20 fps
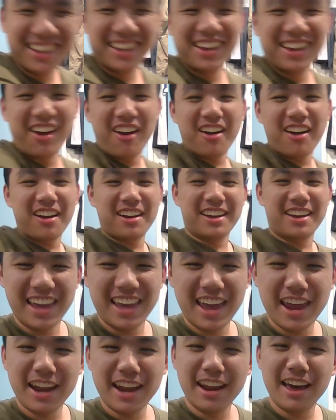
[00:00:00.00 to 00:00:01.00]
alright,
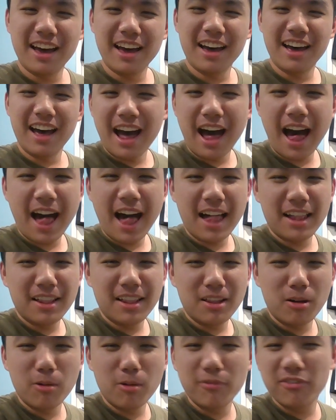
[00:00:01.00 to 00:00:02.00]
and I'll
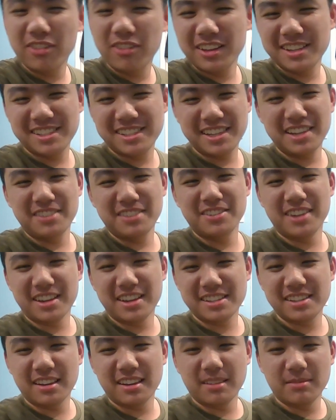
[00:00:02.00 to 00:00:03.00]
hopefully see you
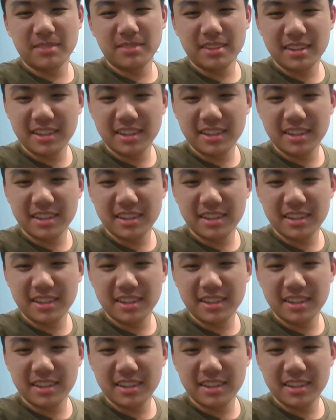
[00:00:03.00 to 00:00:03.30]
next time.